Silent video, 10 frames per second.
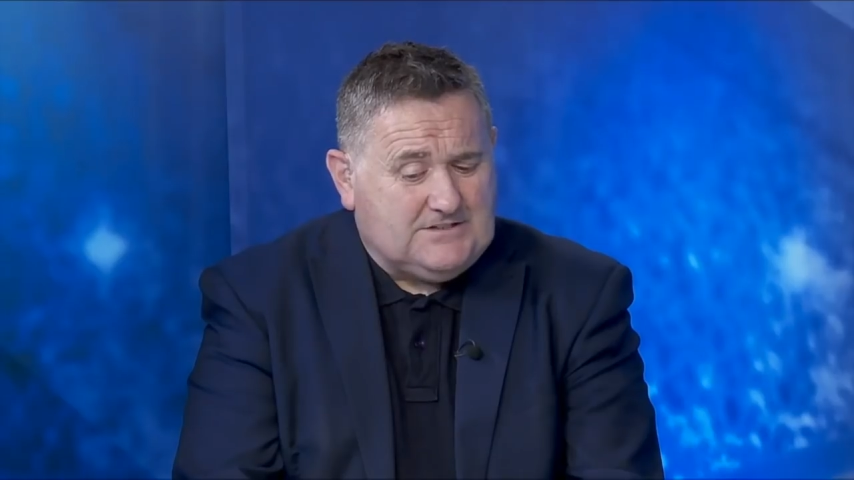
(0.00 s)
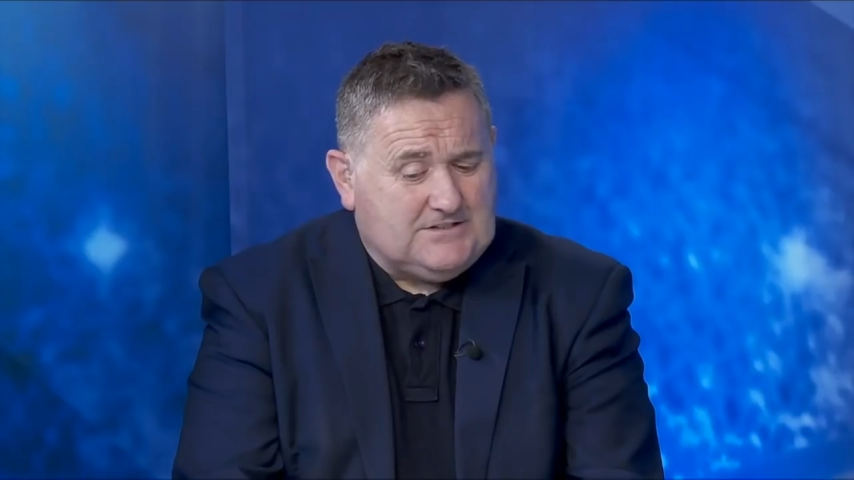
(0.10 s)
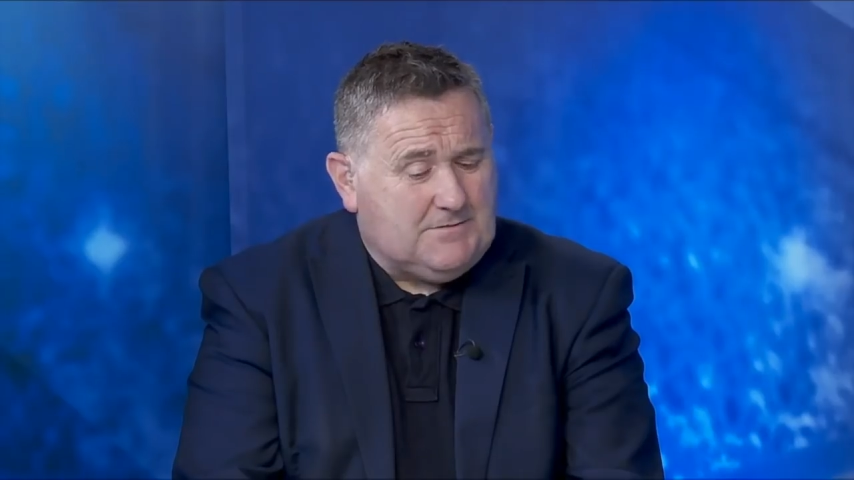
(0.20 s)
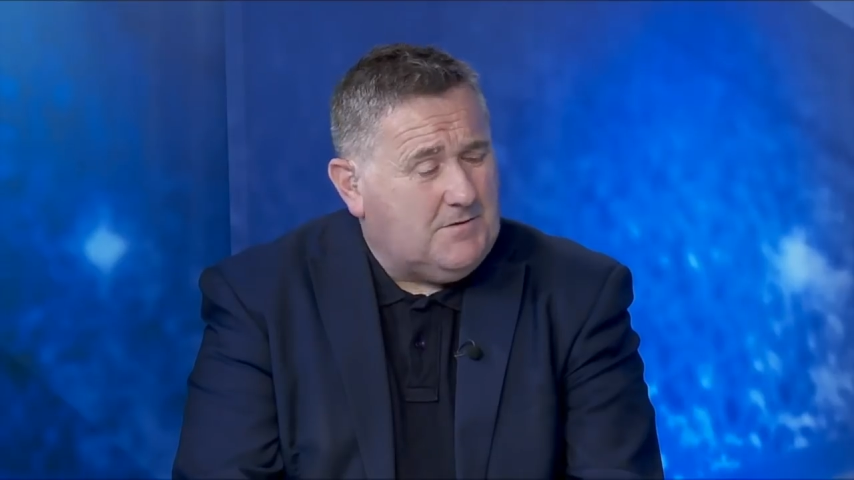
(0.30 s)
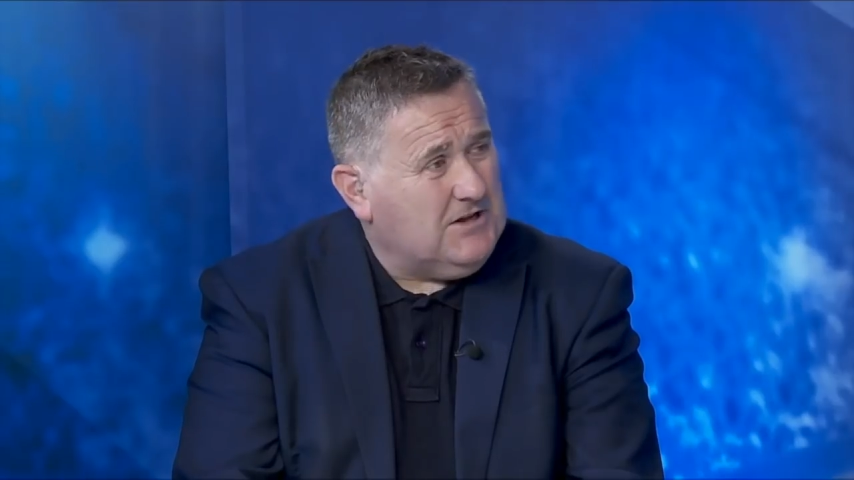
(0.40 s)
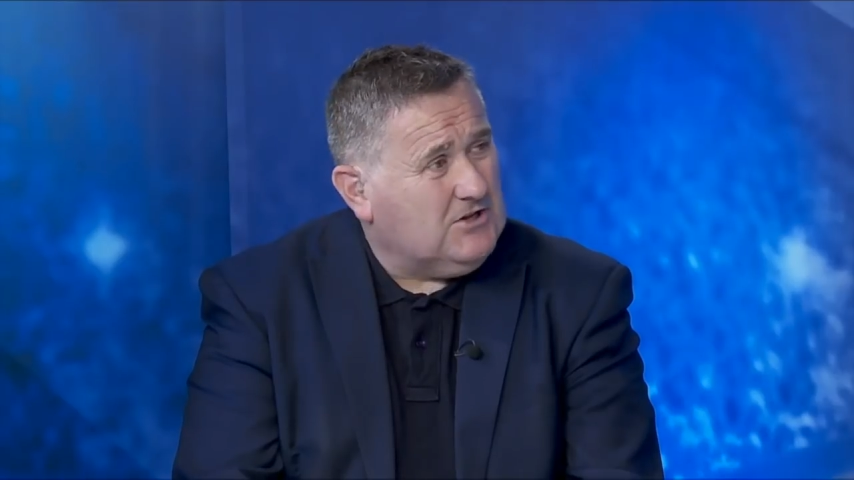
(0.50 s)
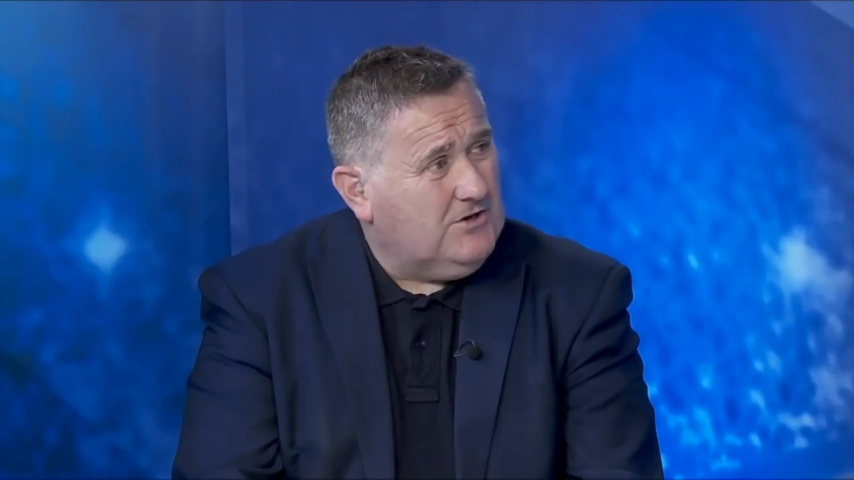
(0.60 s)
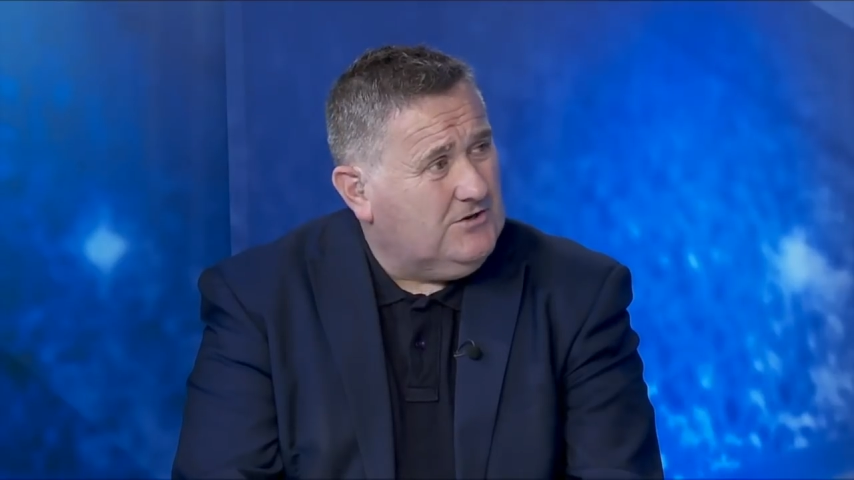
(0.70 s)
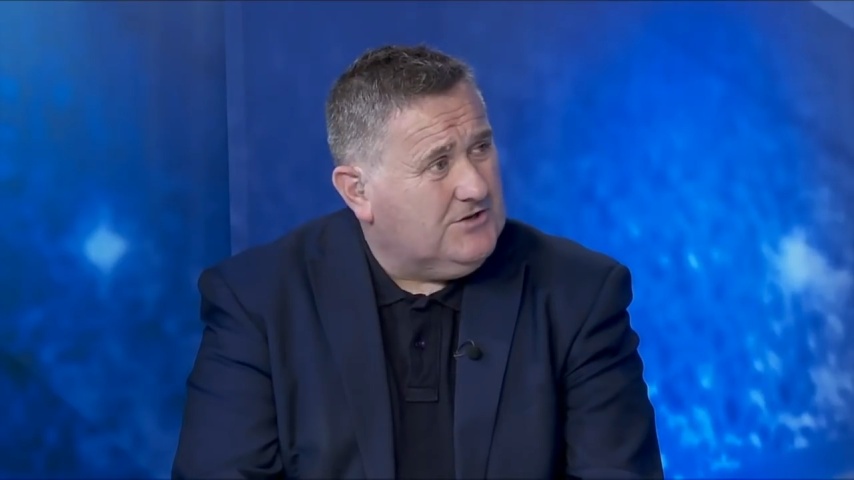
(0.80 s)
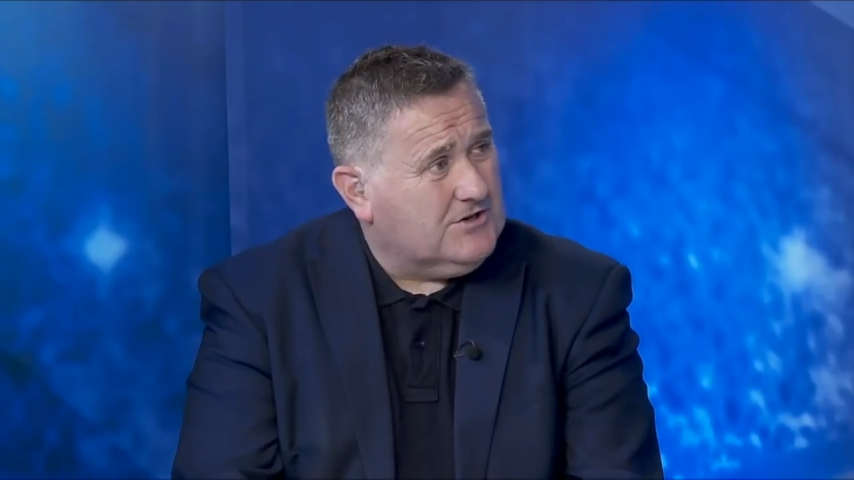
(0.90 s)
Jamie
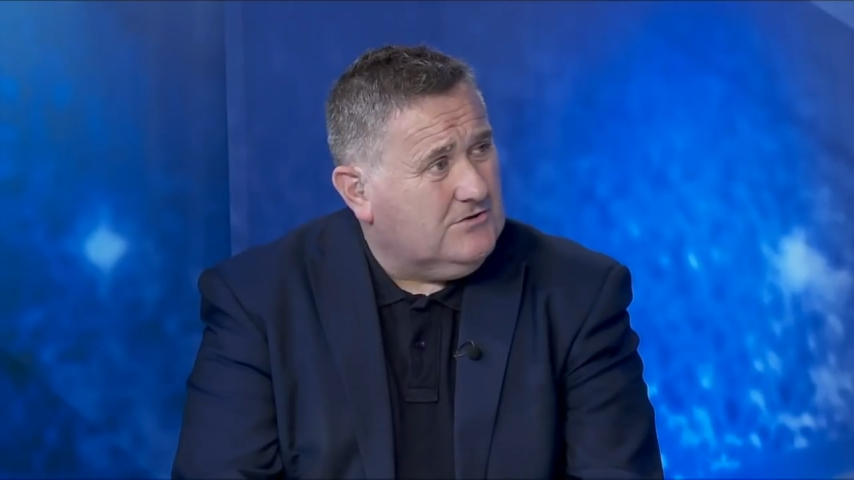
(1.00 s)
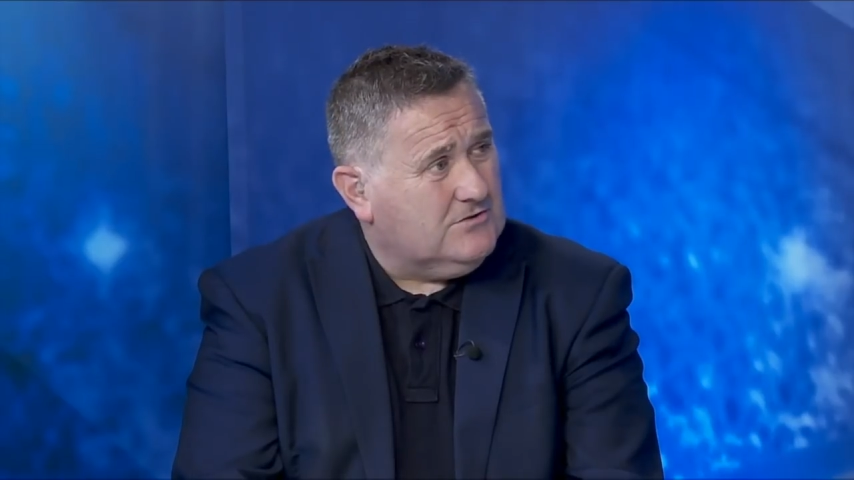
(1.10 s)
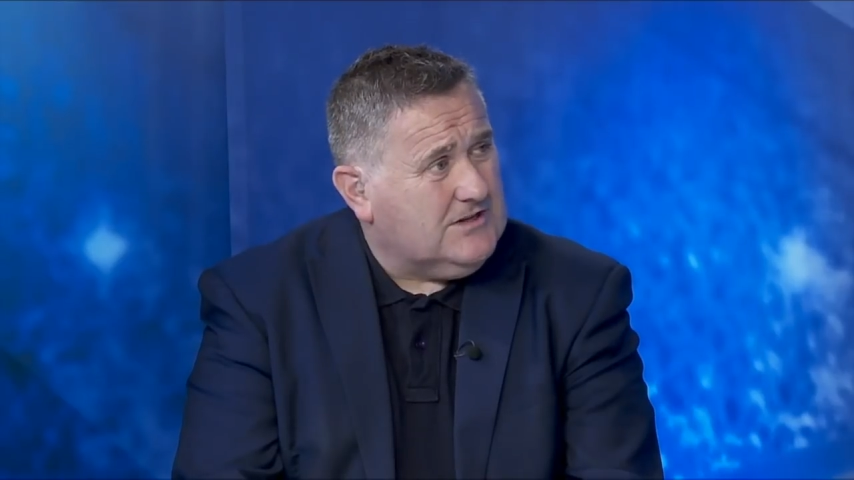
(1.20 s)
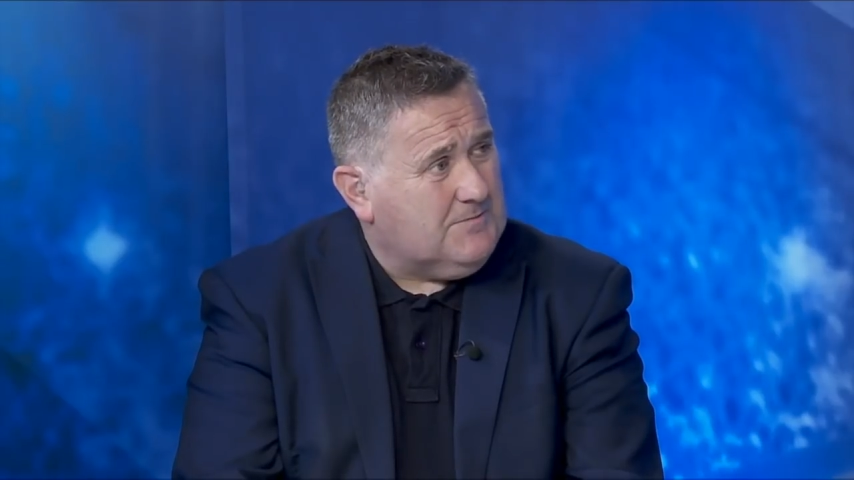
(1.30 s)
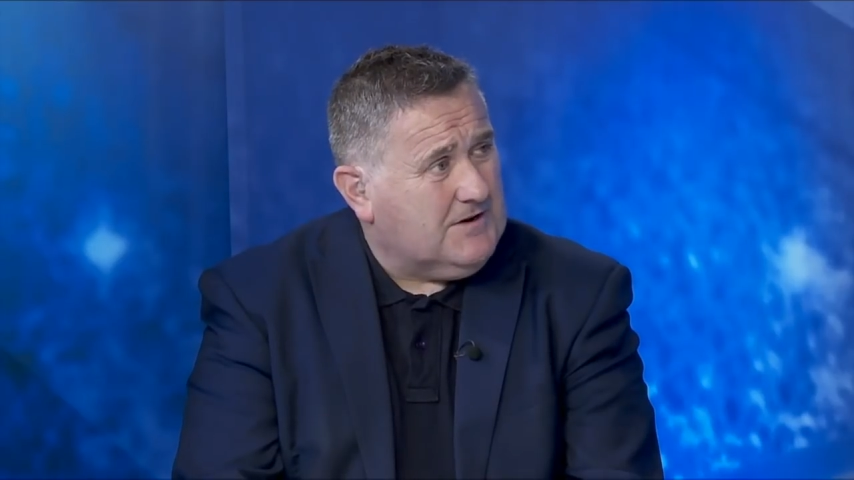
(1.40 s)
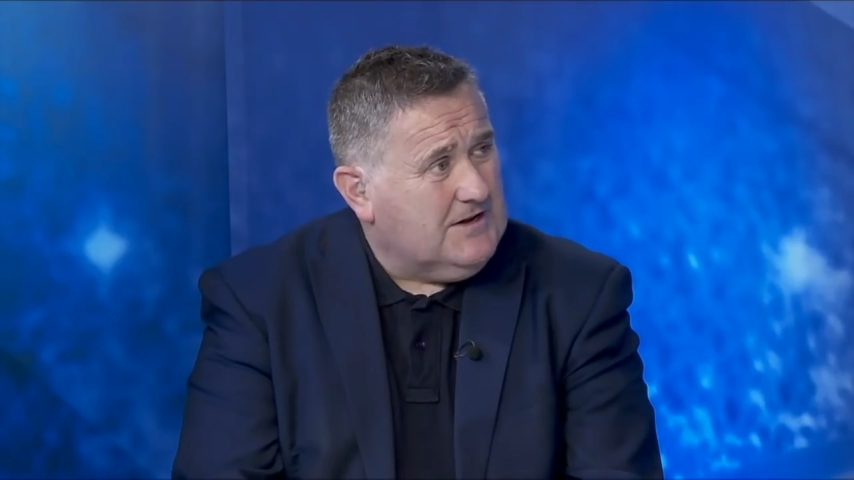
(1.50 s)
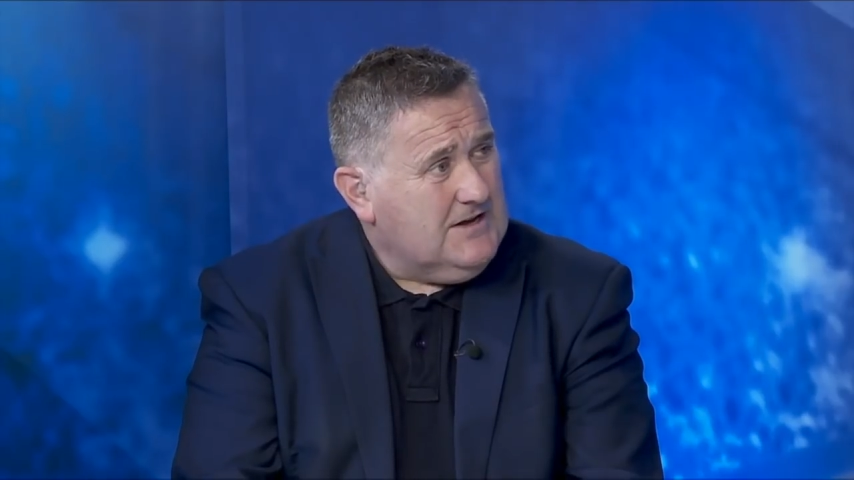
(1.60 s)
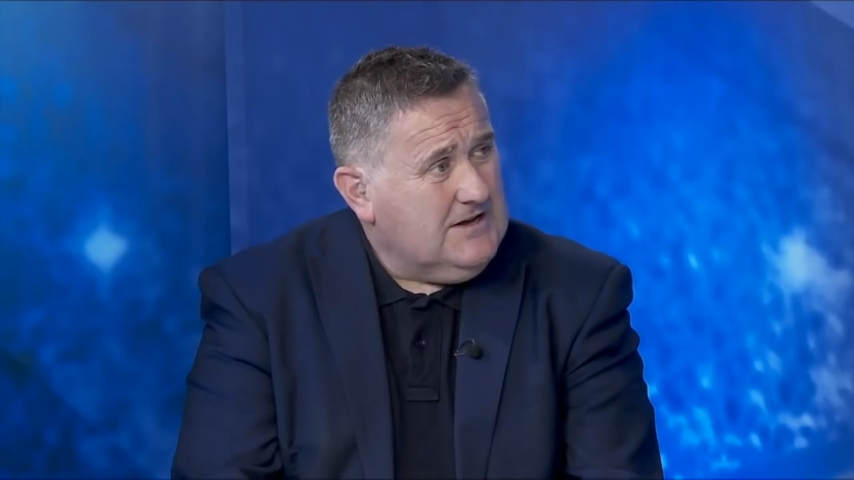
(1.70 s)
McDonald, the goalkeeper,